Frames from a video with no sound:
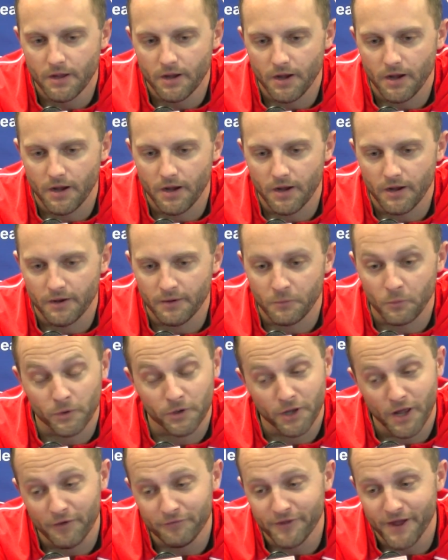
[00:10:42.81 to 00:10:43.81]
Would
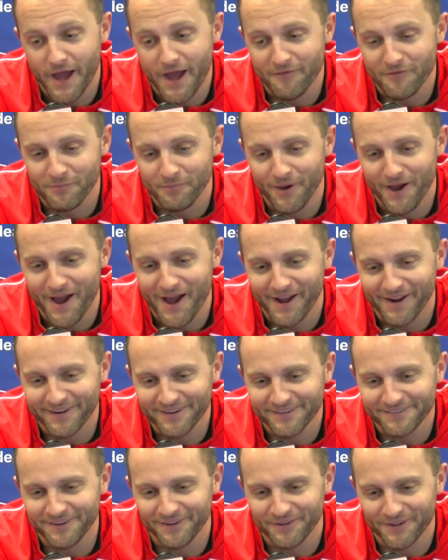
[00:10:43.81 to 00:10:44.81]
love to have him back,
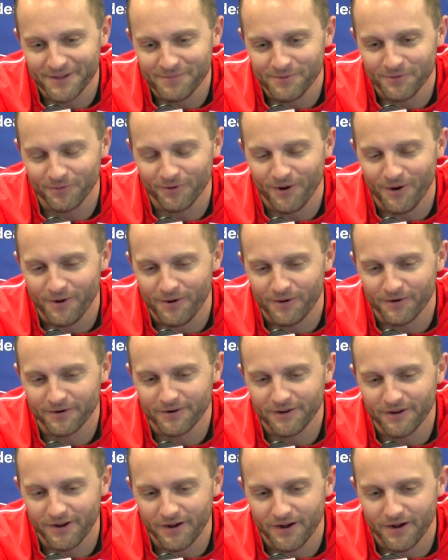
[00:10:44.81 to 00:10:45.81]
don't get me wrong,
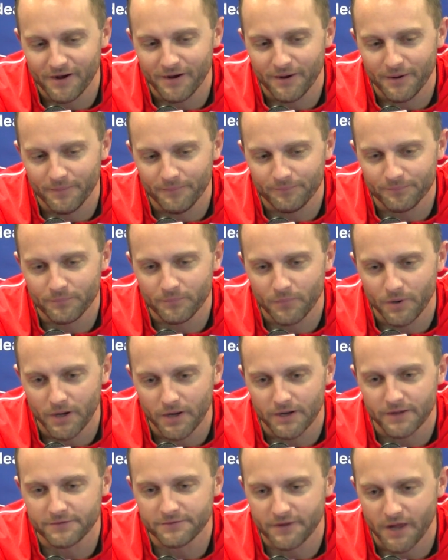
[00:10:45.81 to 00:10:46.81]

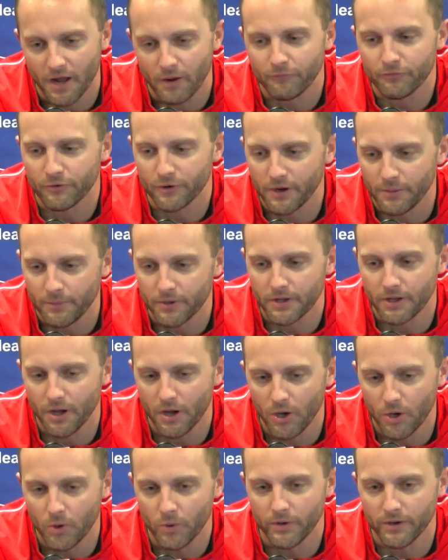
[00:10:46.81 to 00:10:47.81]
but it's time for him to
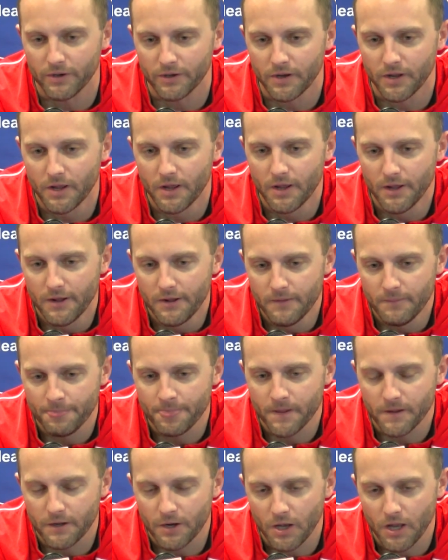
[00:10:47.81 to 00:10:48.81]
go. And
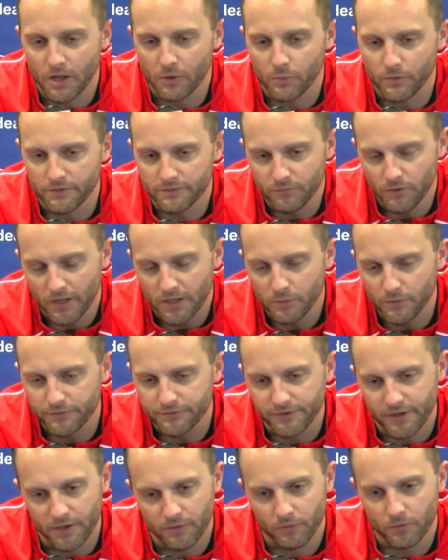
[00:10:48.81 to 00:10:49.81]
like we
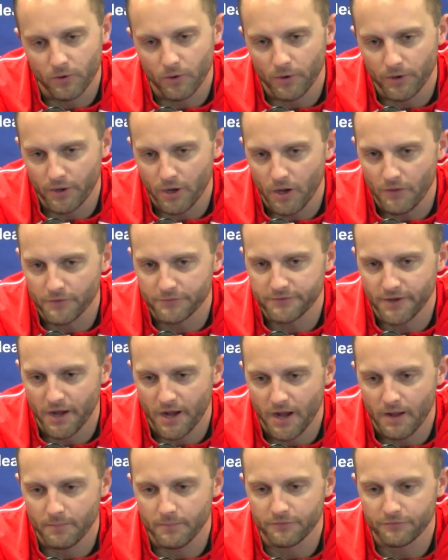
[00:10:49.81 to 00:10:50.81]
say in recruiting all the
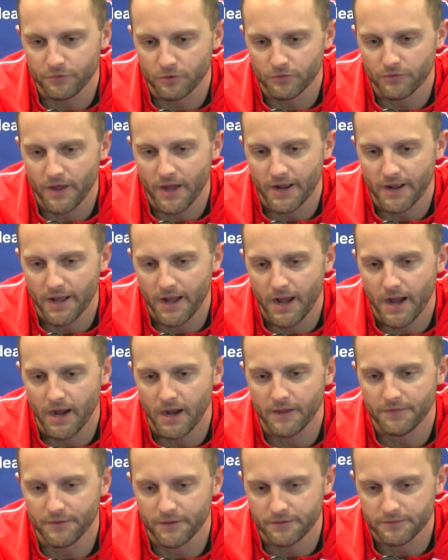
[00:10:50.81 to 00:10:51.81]
time, if you're that
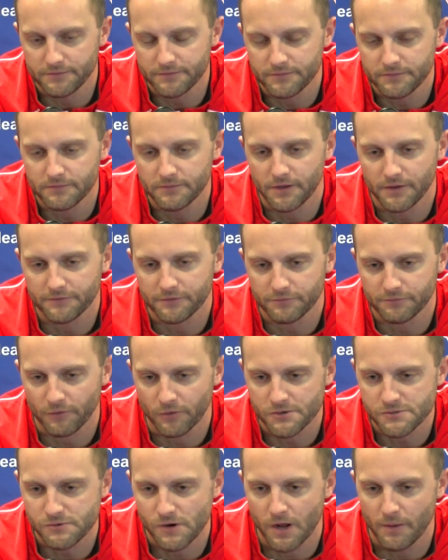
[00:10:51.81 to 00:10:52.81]
guy that's a
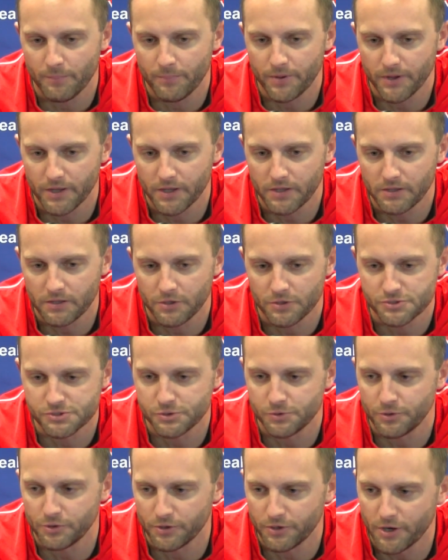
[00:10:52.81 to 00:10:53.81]
first round pick your
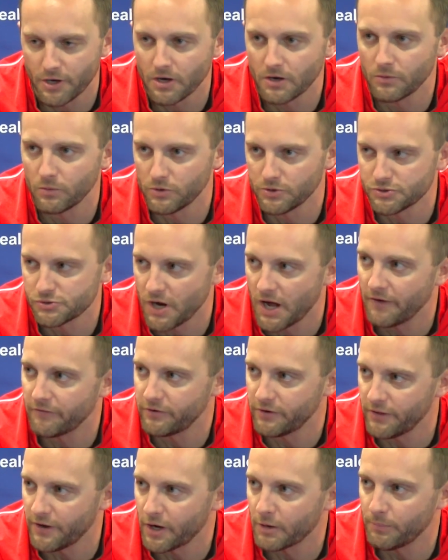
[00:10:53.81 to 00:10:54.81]
junior year, we'll drive you
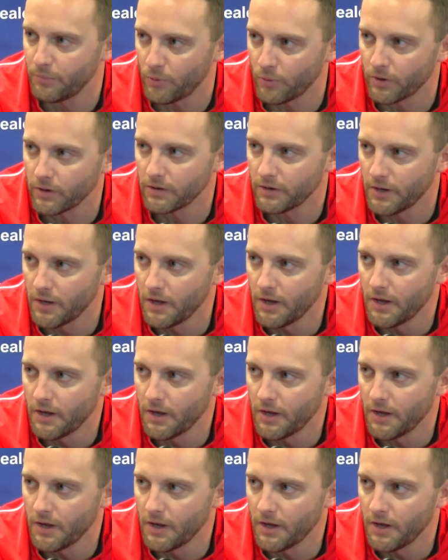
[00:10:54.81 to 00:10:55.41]
to the airport